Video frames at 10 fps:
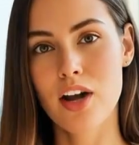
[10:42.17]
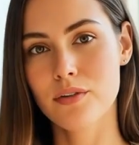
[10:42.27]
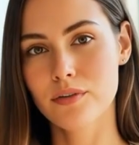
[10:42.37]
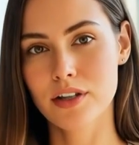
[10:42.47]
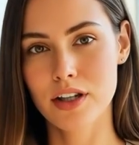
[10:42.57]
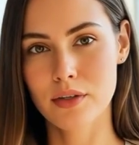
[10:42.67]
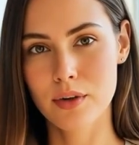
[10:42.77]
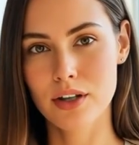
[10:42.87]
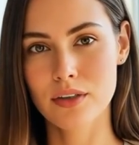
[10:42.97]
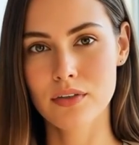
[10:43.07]
At
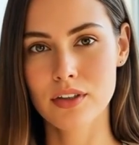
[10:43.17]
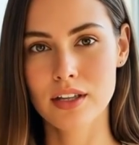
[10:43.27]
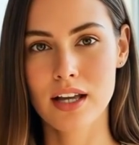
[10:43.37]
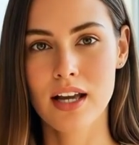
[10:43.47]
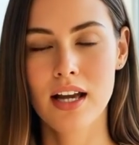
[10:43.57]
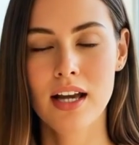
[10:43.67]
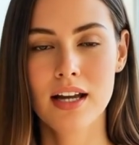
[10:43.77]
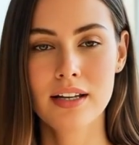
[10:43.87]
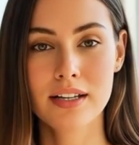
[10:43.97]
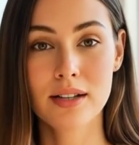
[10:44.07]
first, I dropped
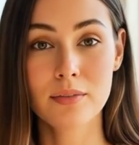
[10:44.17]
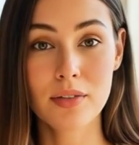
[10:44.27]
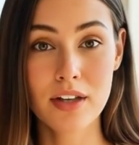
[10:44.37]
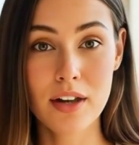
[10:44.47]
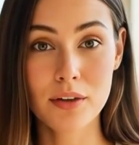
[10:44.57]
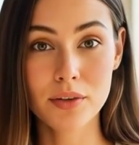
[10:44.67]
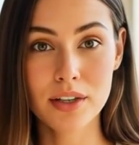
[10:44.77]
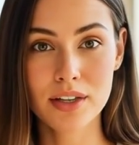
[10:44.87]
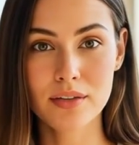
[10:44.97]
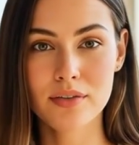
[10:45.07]
trays and burned
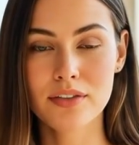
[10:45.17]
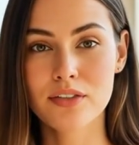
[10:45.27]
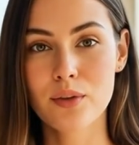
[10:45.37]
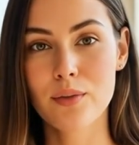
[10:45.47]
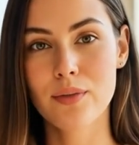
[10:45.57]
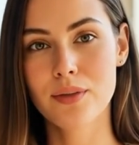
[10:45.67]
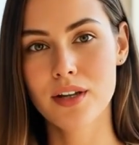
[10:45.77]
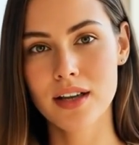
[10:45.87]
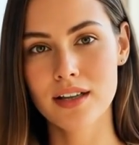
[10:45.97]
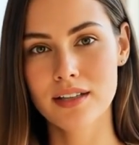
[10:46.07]
muffins.
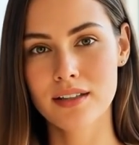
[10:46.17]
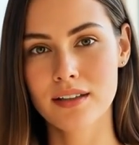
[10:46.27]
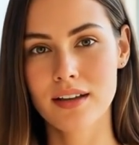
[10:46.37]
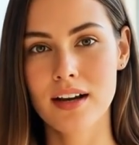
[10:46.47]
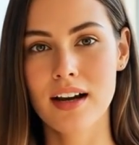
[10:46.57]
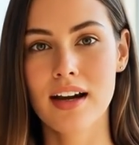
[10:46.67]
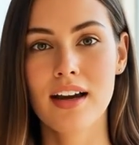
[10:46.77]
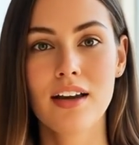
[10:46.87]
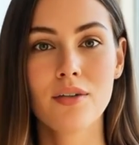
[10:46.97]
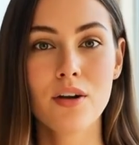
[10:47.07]
But Martha never
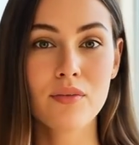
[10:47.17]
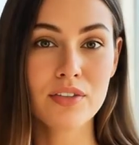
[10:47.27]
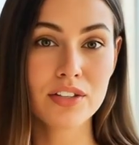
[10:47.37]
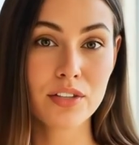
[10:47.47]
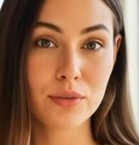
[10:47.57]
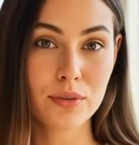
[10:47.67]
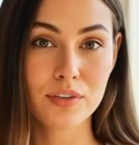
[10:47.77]
lost patience.